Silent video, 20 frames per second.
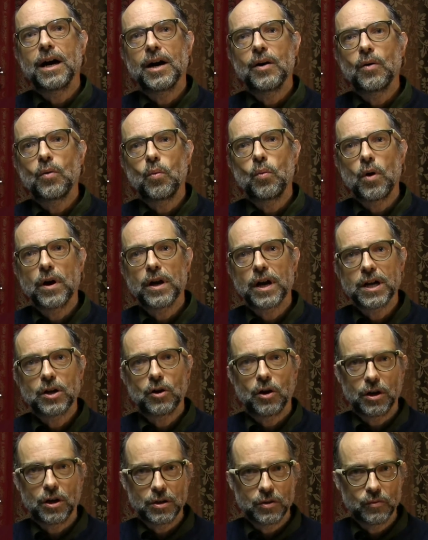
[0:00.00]
what I
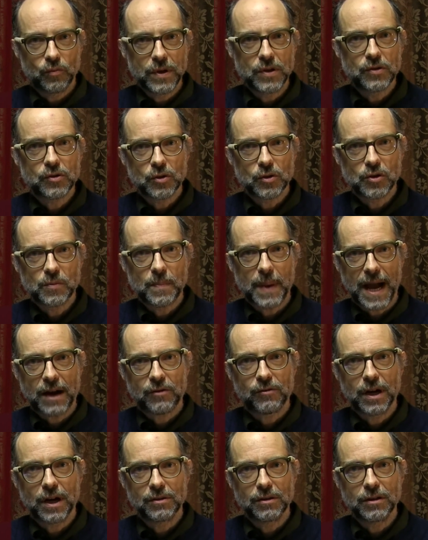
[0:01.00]
call a research
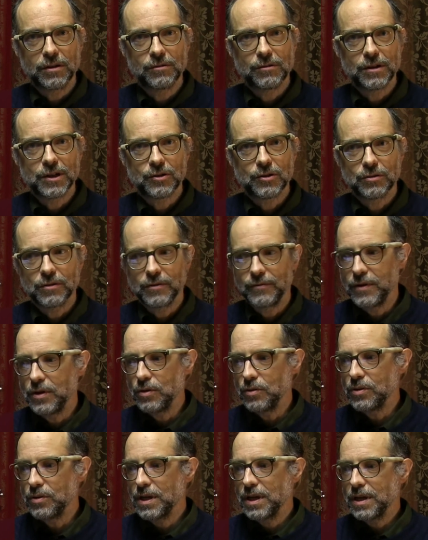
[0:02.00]
background literature
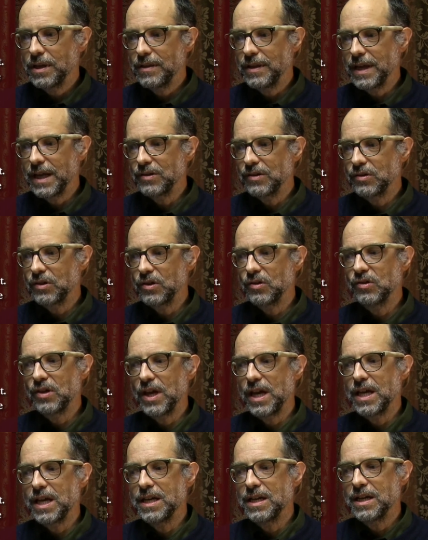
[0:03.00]
review. That is to
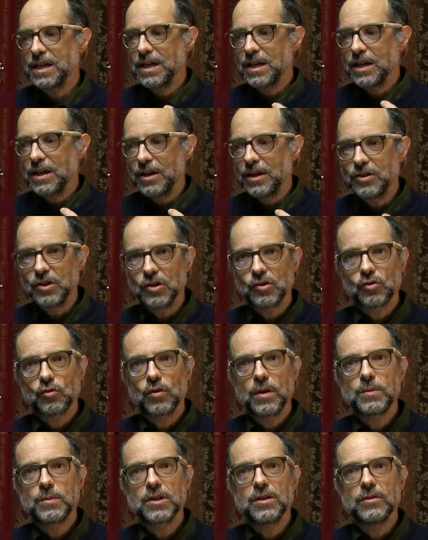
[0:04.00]
say, a
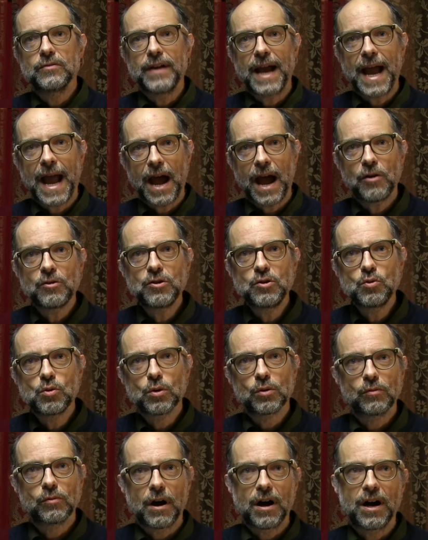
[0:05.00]
description of how you
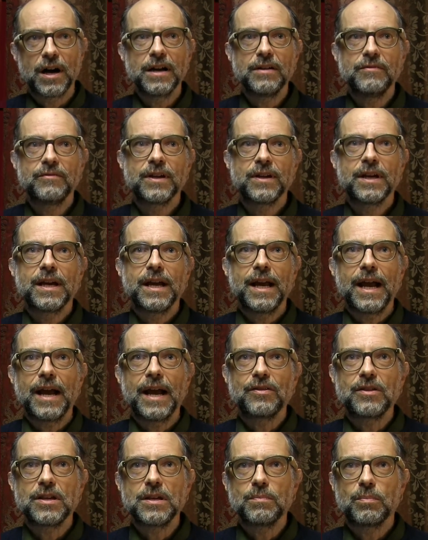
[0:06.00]
arrived
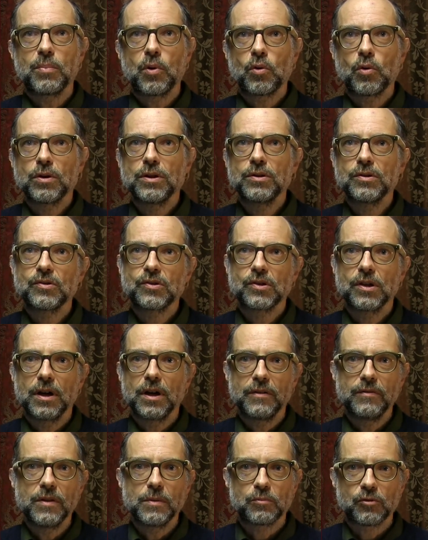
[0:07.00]
at the importance
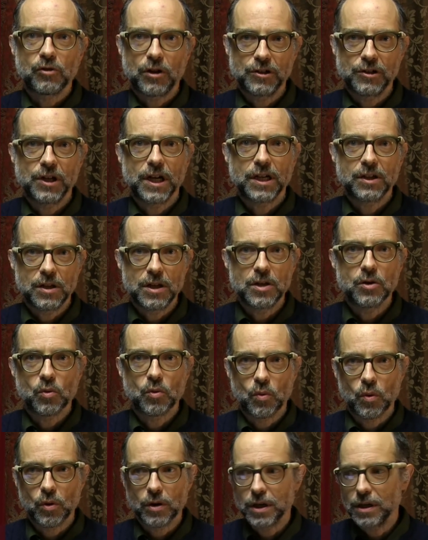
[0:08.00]
of the project that you're
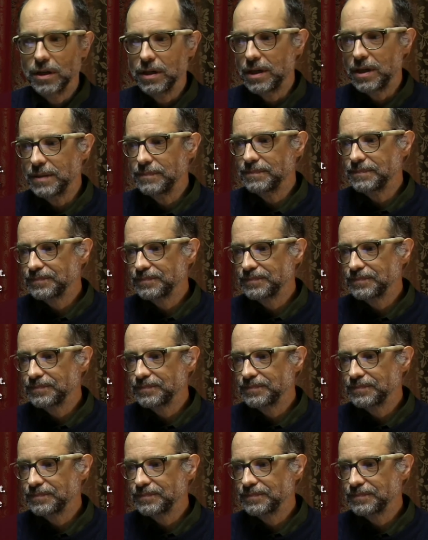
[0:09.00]
working on.